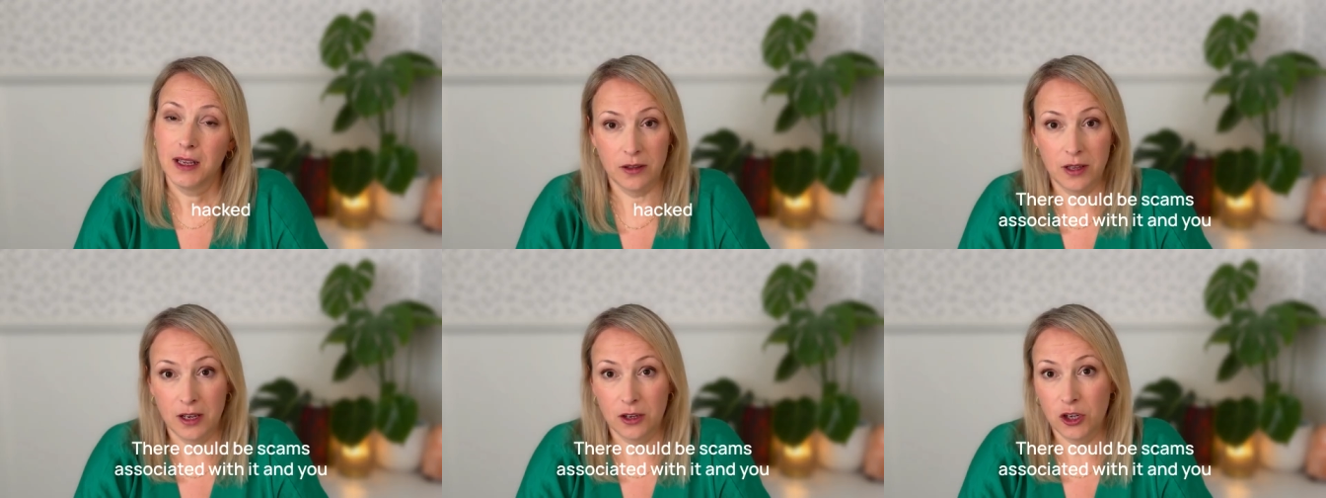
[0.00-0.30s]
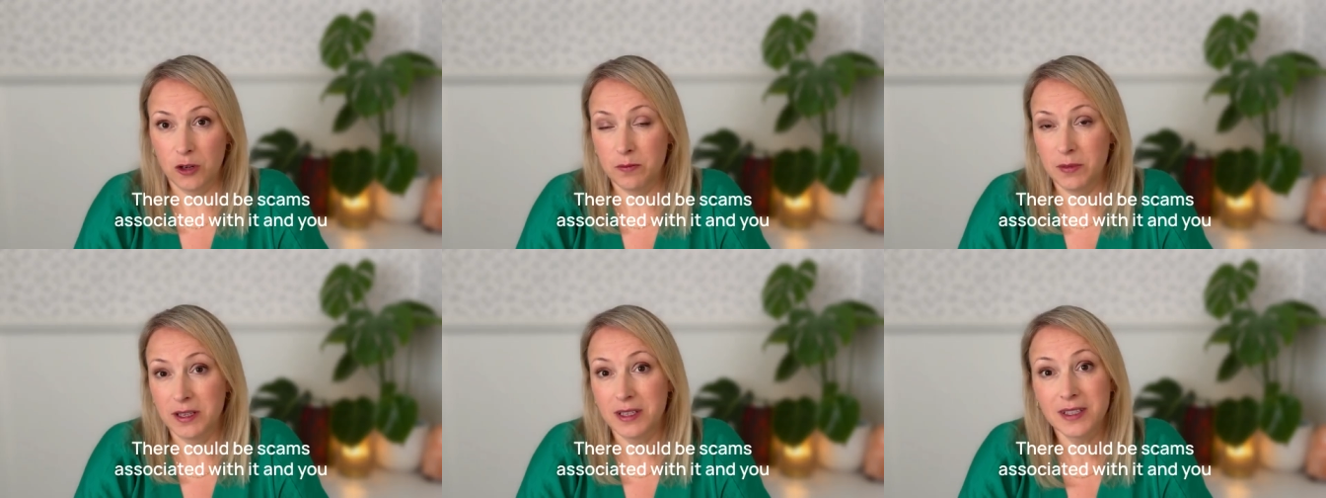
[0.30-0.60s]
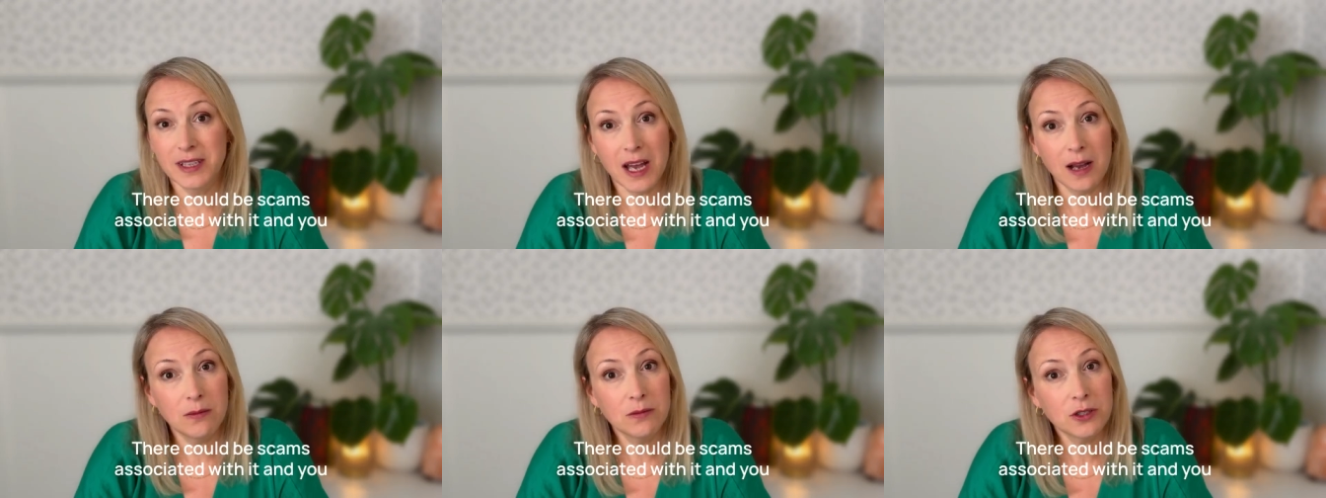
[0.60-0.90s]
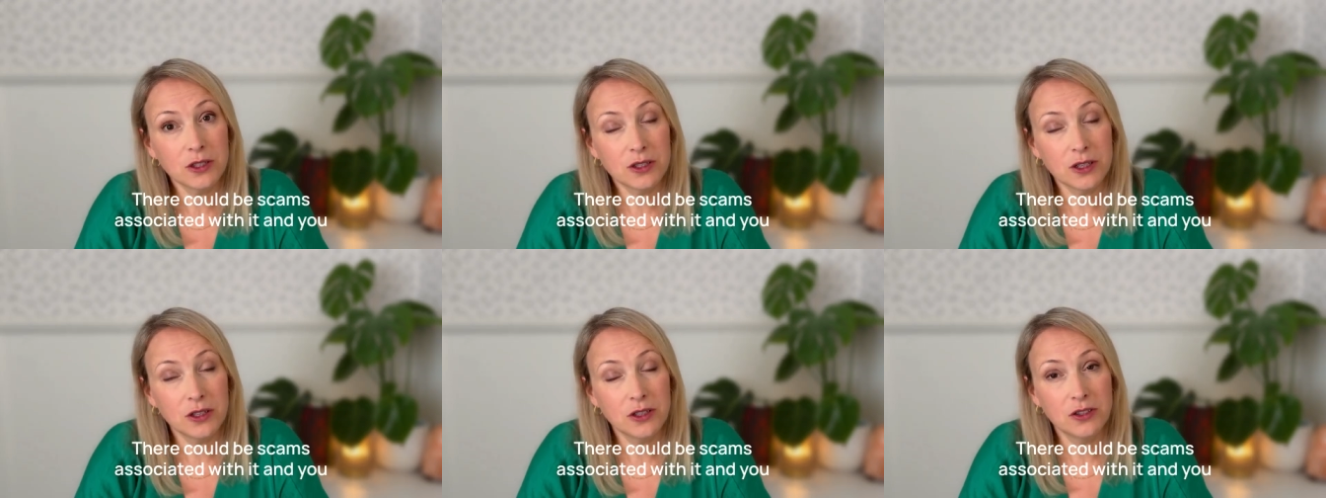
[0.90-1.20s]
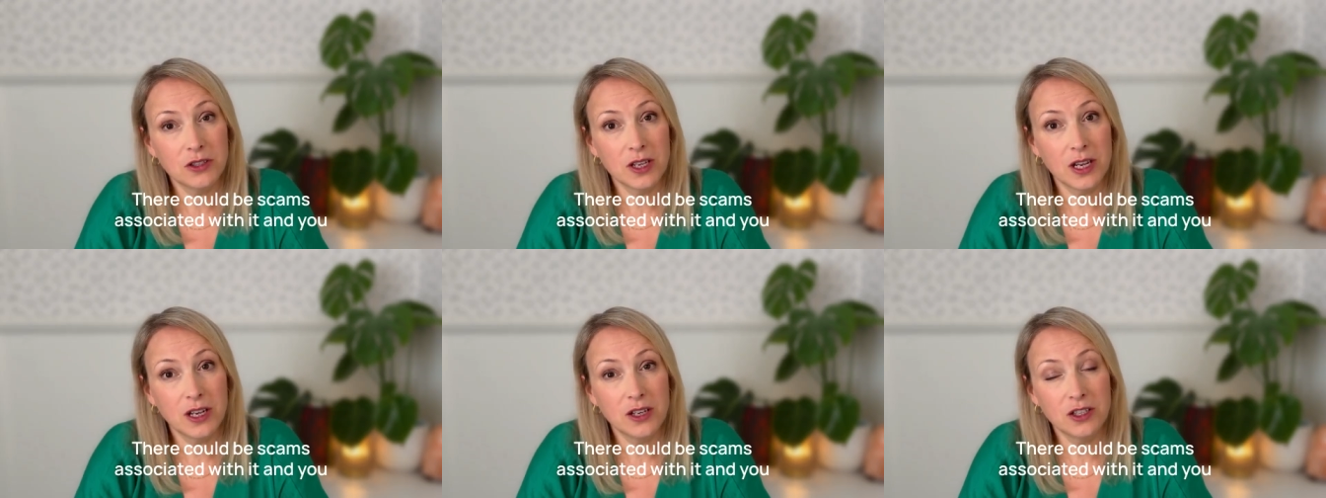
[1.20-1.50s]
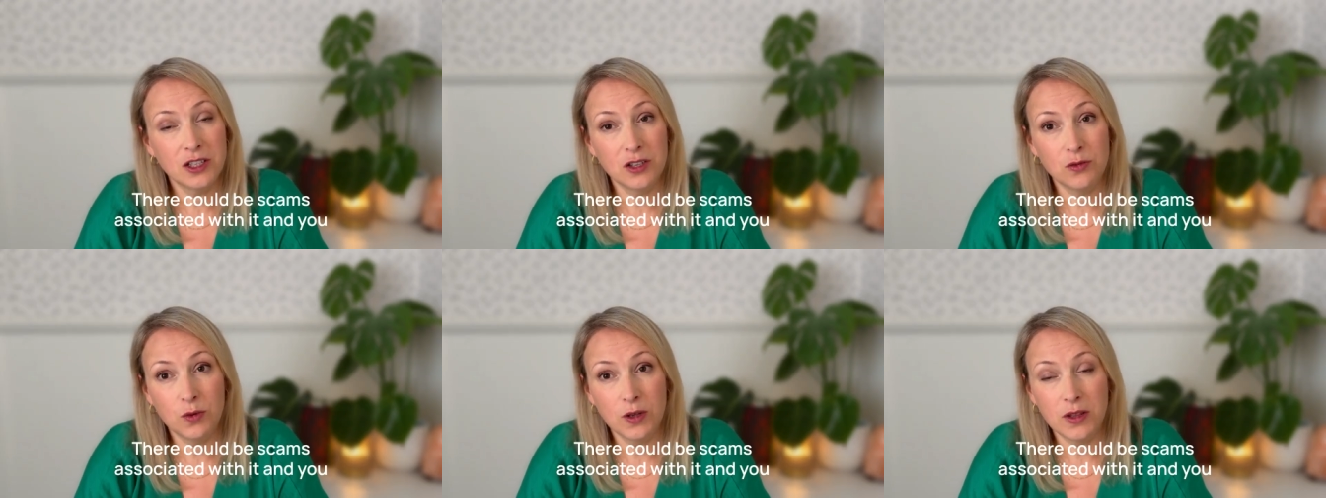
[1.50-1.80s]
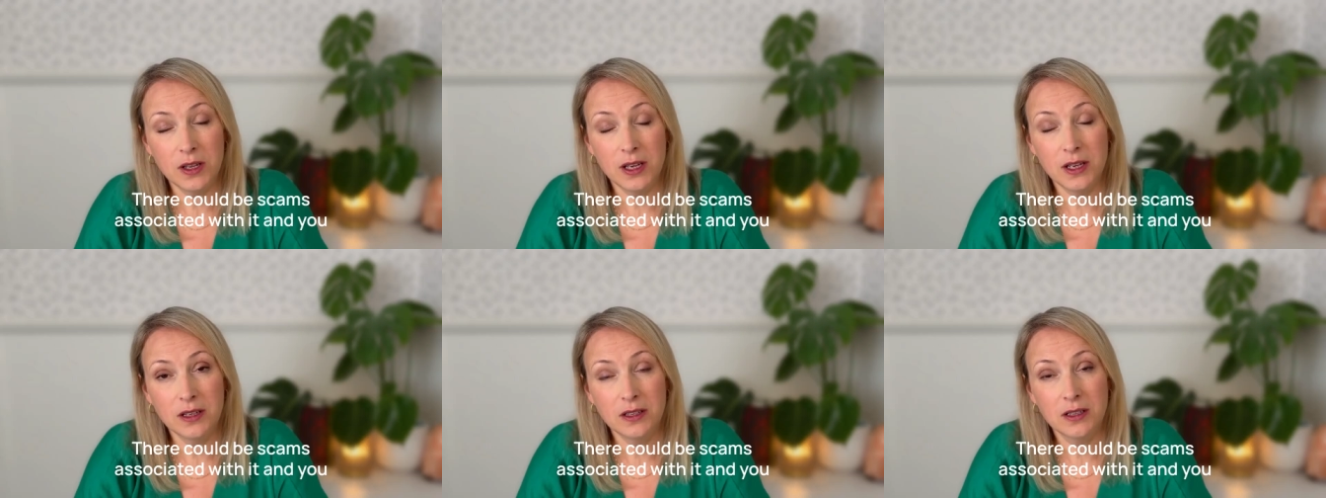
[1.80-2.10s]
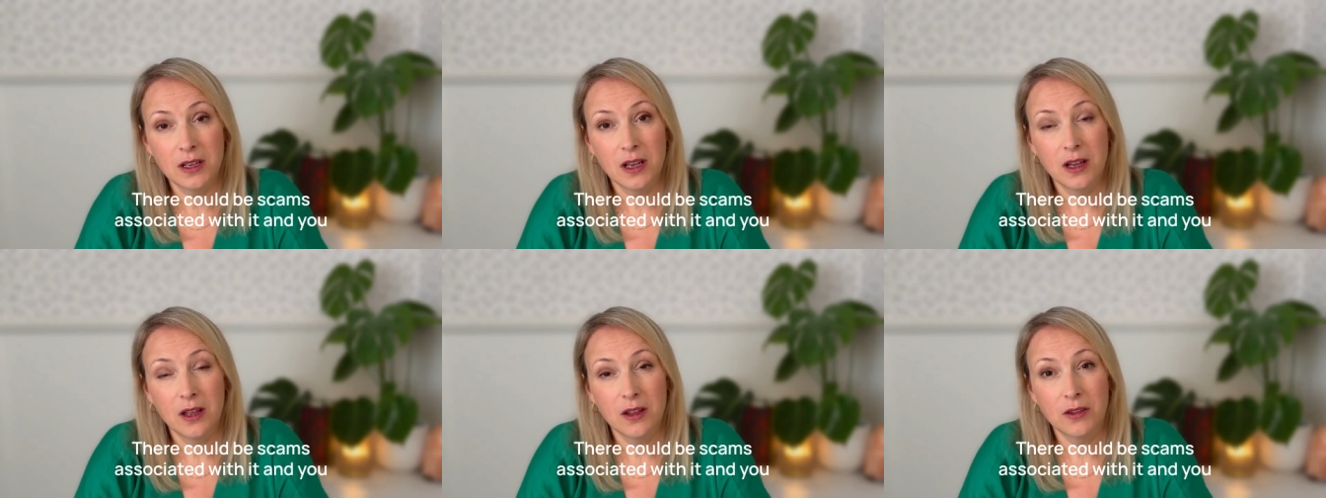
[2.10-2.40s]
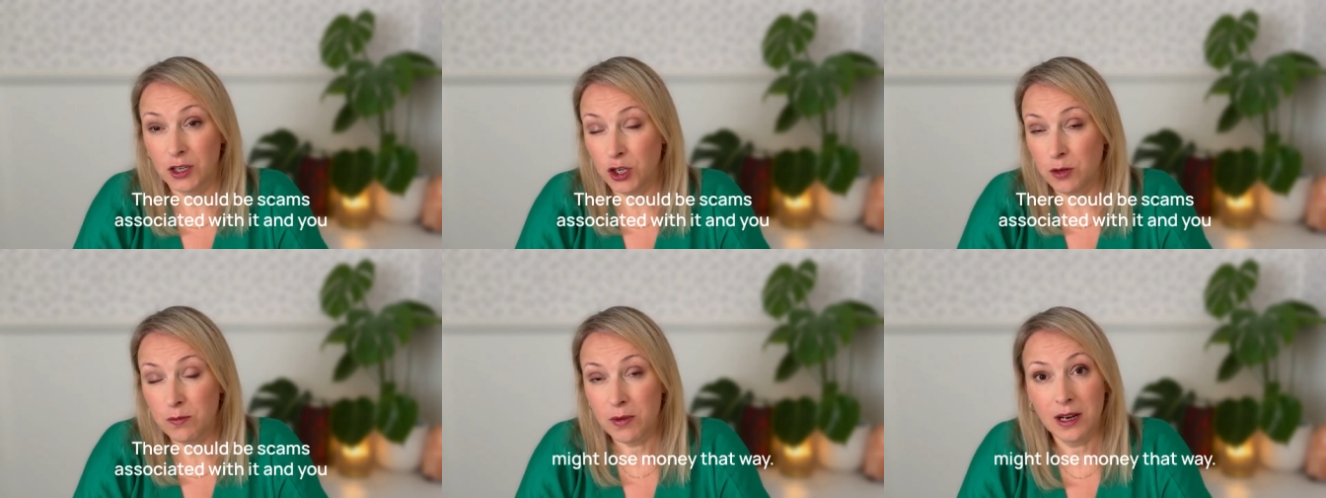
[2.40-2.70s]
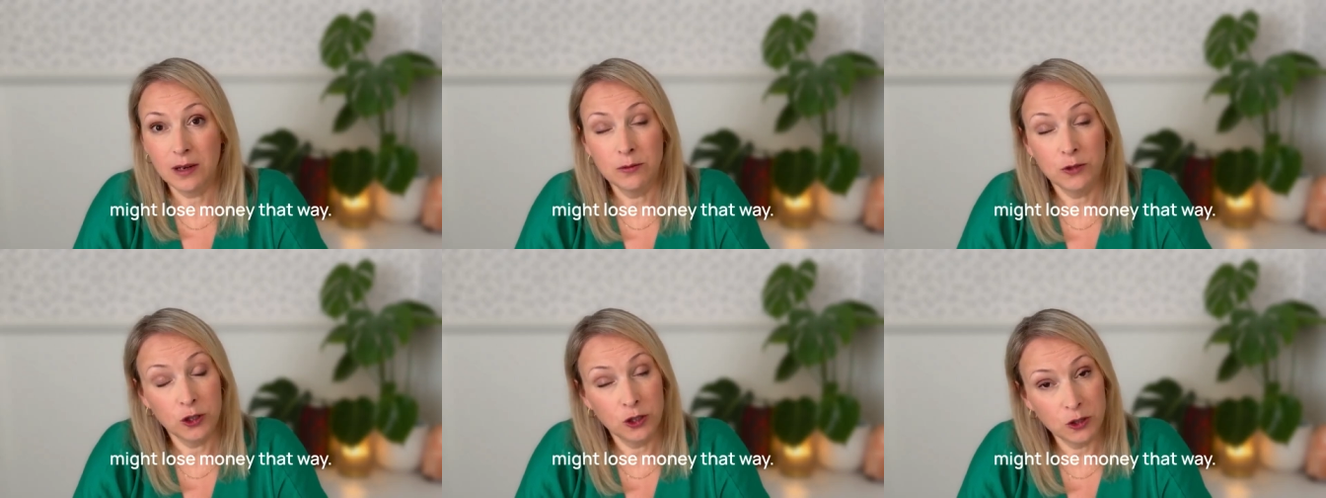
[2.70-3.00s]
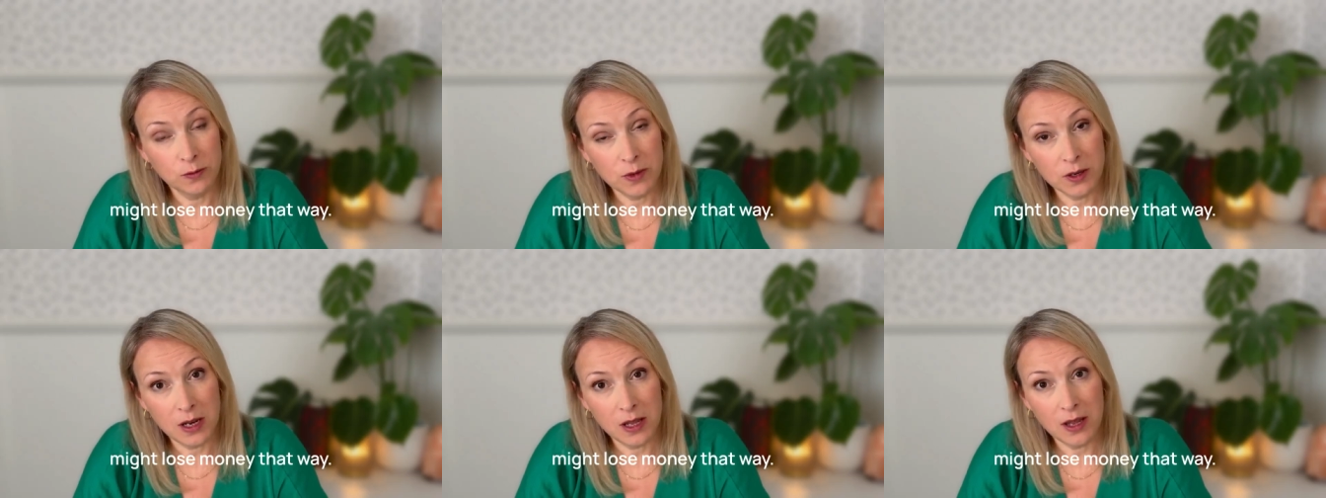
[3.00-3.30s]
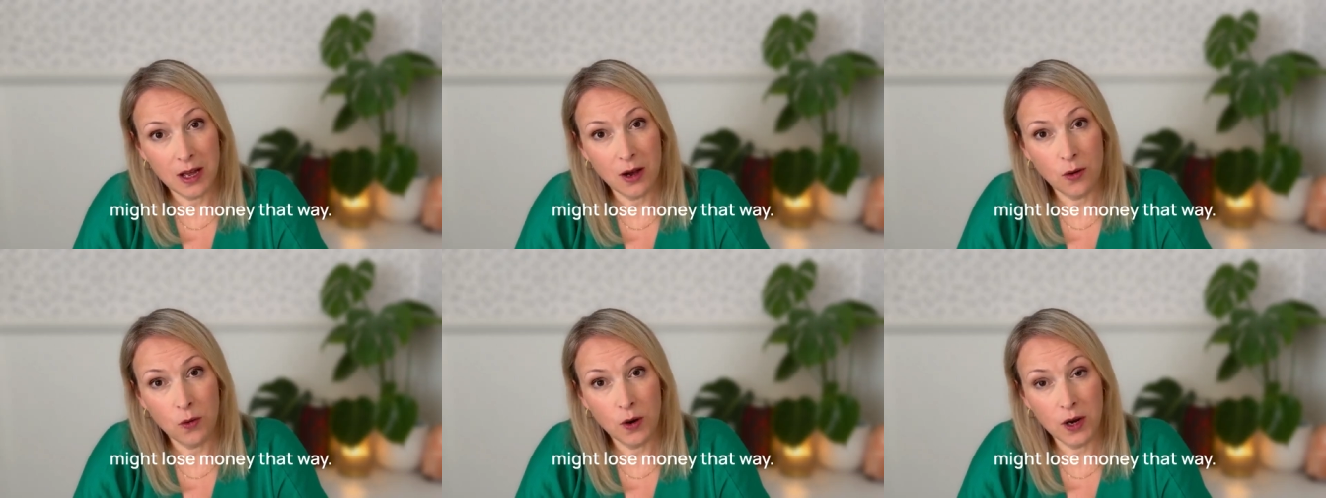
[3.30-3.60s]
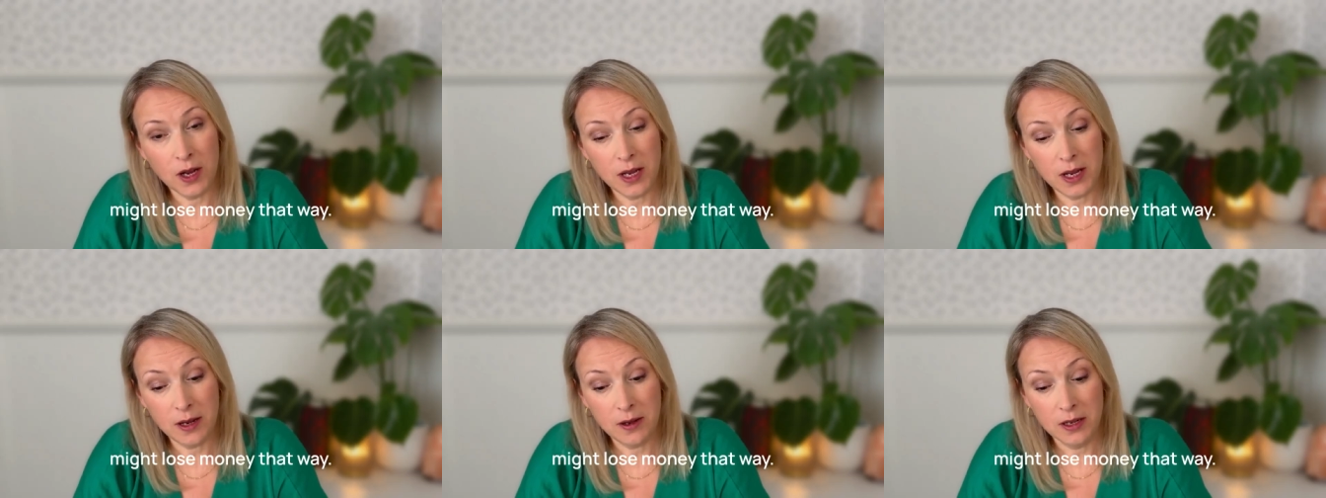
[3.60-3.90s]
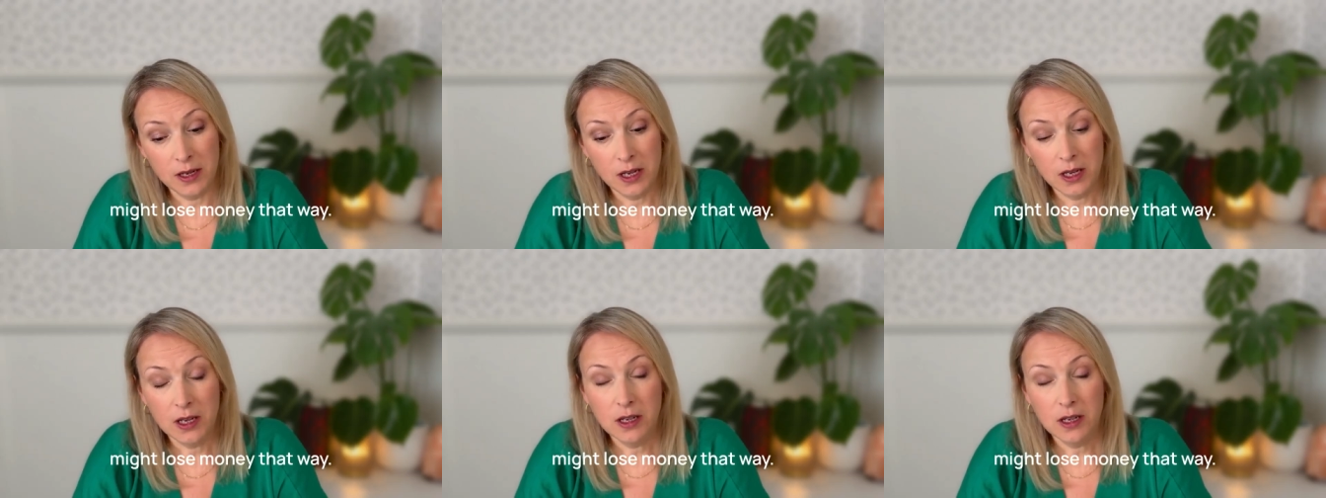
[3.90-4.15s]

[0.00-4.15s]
There could be scams associated with it, and you might lose money that way.